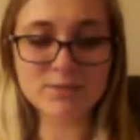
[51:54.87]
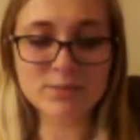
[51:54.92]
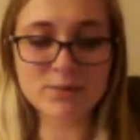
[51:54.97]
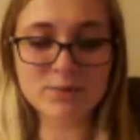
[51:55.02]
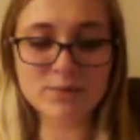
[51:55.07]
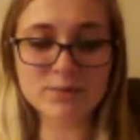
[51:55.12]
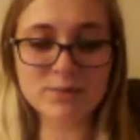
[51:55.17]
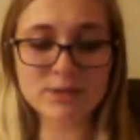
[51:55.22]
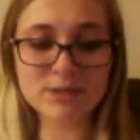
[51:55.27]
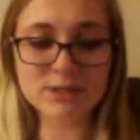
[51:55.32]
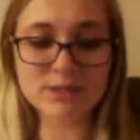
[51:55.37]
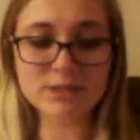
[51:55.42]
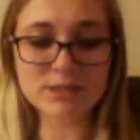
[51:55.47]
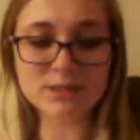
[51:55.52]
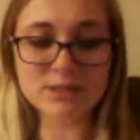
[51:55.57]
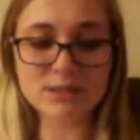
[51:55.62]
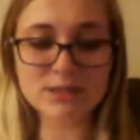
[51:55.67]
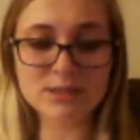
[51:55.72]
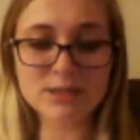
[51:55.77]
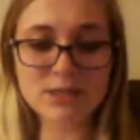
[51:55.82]

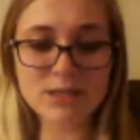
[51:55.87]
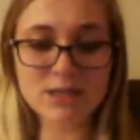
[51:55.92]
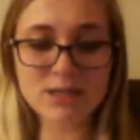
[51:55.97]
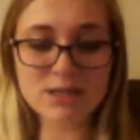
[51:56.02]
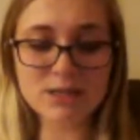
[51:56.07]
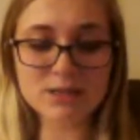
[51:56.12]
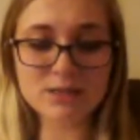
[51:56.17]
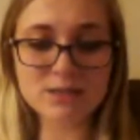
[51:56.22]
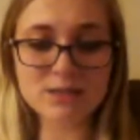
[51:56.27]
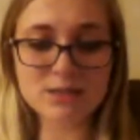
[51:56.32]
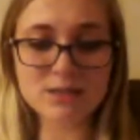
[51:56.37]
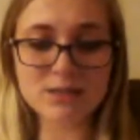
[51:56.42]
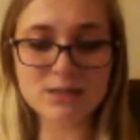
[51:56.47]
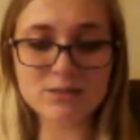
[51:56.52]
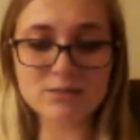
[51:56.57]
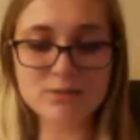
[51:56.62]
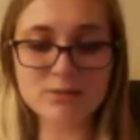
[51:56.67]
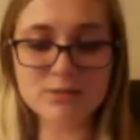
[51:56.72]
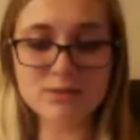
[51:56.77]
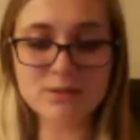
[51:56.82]
0.66
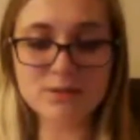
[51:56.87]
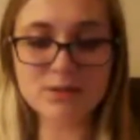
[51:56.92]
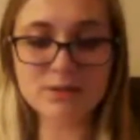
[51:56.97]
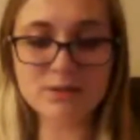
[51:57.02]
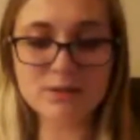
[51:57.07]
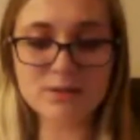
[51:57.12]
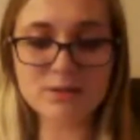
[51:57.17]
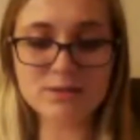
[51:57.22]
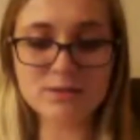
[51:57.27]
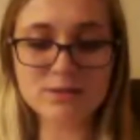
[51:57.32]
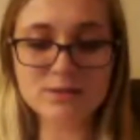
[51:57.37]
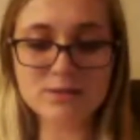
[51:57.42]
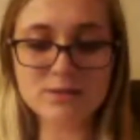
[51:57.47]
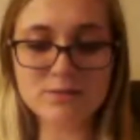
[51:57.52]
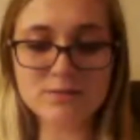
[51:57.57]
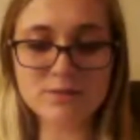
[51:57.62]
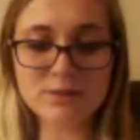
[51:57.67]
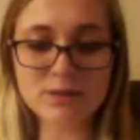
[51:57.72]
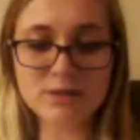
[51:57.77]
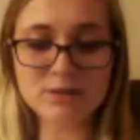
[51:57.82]
is that
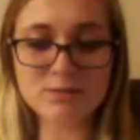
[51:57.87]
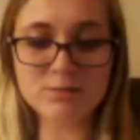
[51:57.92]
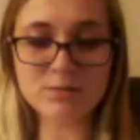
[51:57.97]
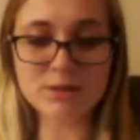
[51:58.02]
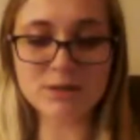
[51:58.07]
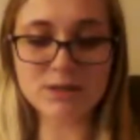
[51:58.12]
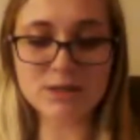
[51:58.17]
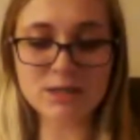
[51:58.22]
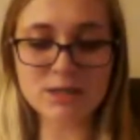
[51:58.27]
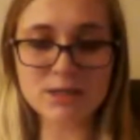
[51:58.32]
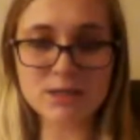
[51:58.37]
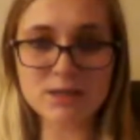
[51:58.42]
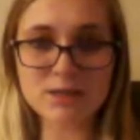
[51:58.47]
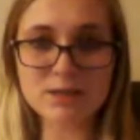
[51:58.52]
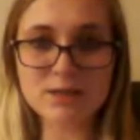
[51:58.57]
divided by